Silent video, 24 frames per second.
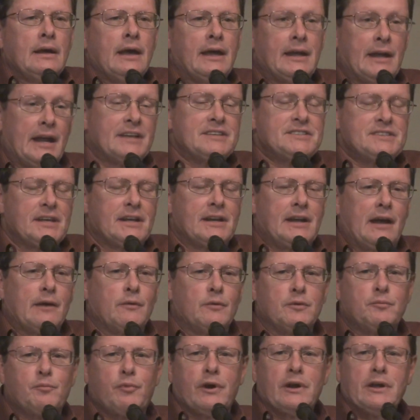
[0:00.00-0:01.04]
And I said I
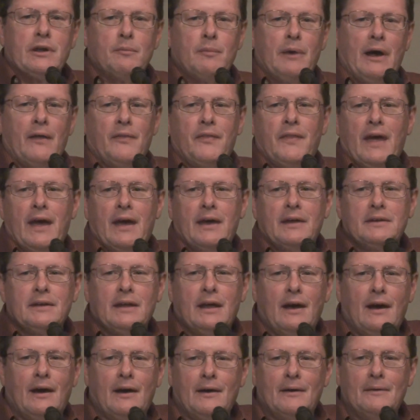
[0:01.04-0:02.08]
would pray about that.
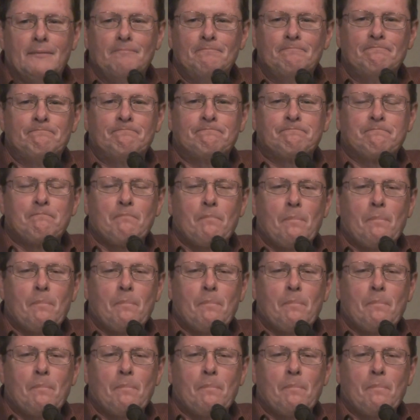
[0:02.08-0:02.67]
Um,